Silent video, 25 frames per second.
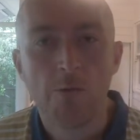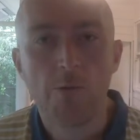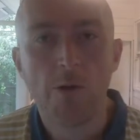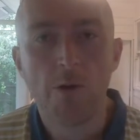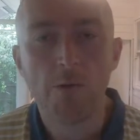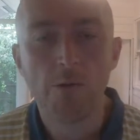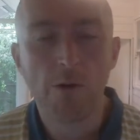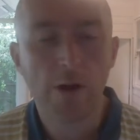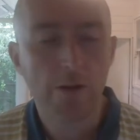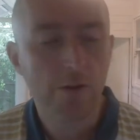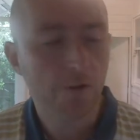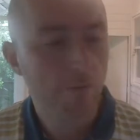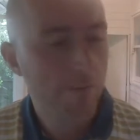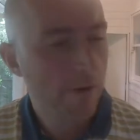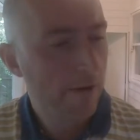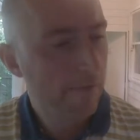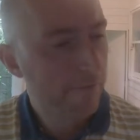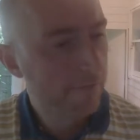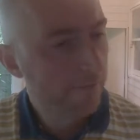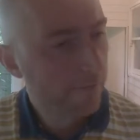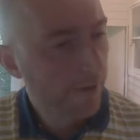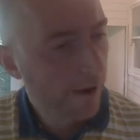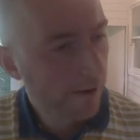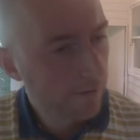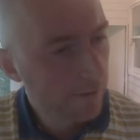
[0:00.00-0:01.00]
one of my
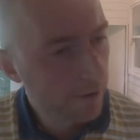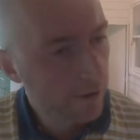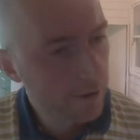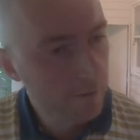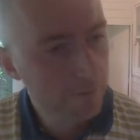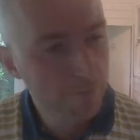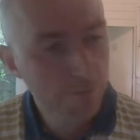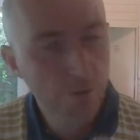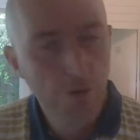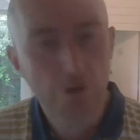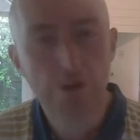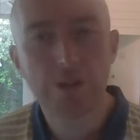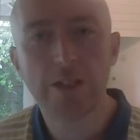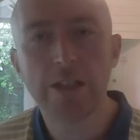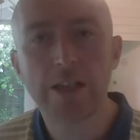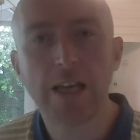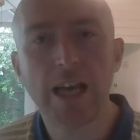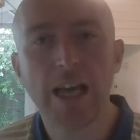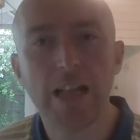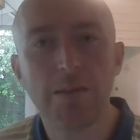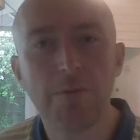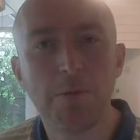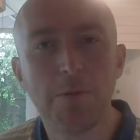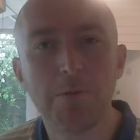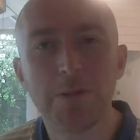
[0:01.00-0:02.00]
favorite music
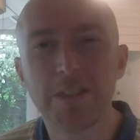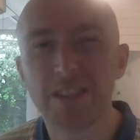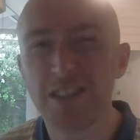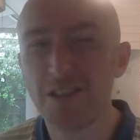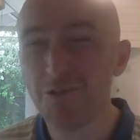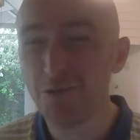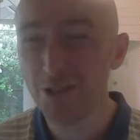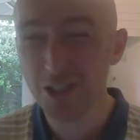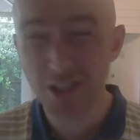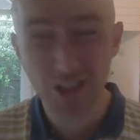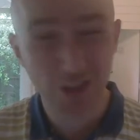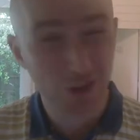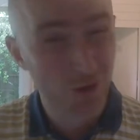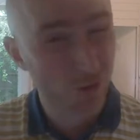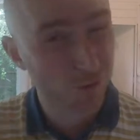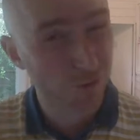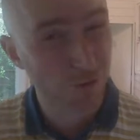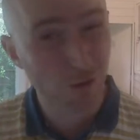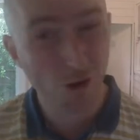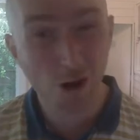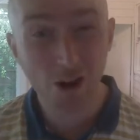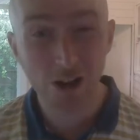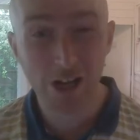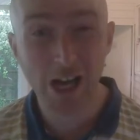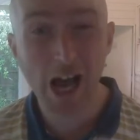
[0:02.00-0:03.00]
albums, and I would just
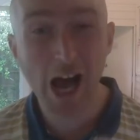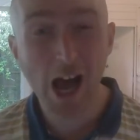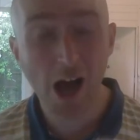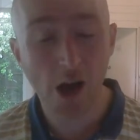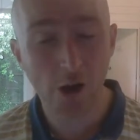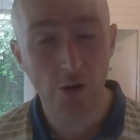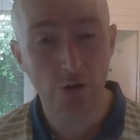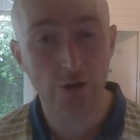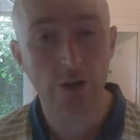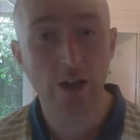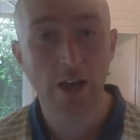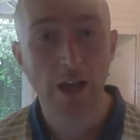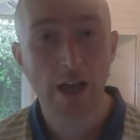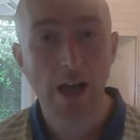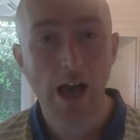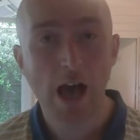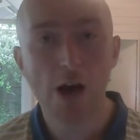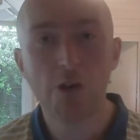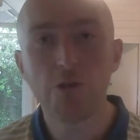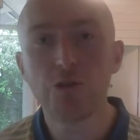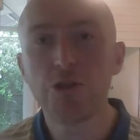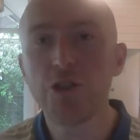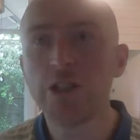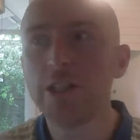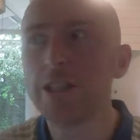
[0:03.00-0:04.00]
rock out.
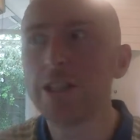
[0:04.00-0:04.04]
I would